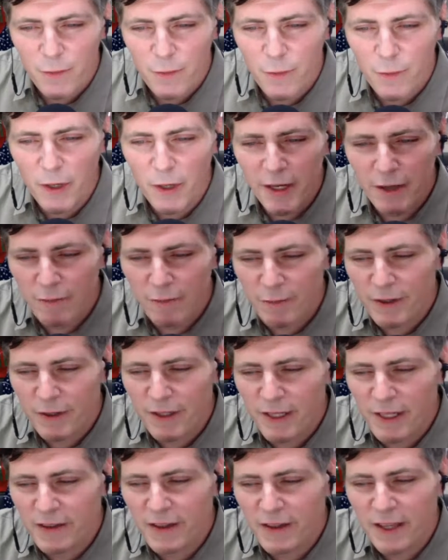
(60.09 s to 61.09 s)
what it
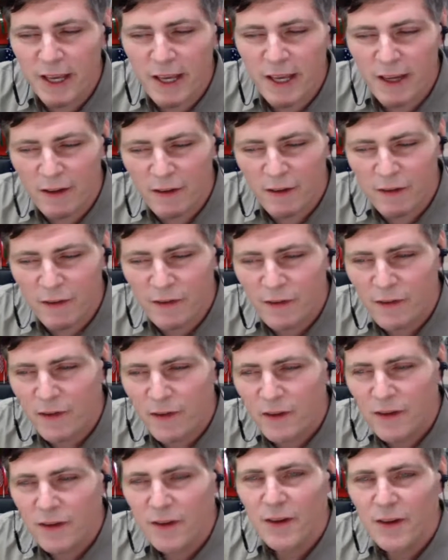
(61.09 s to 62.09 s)
really takes
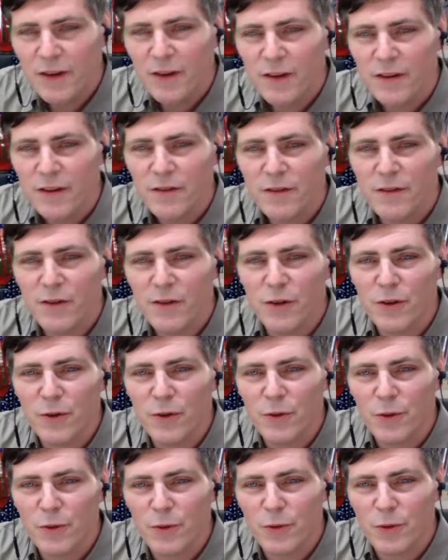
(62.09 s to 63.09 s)

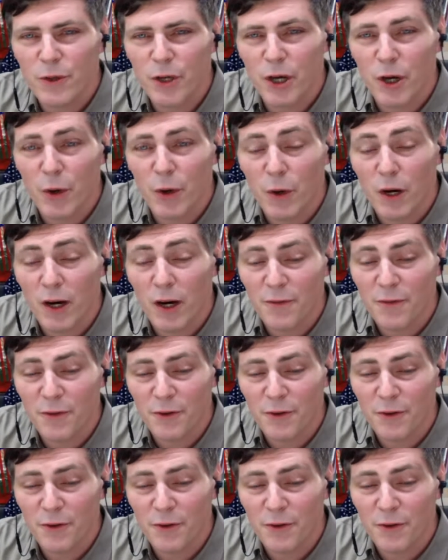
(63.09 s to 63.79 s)
to go off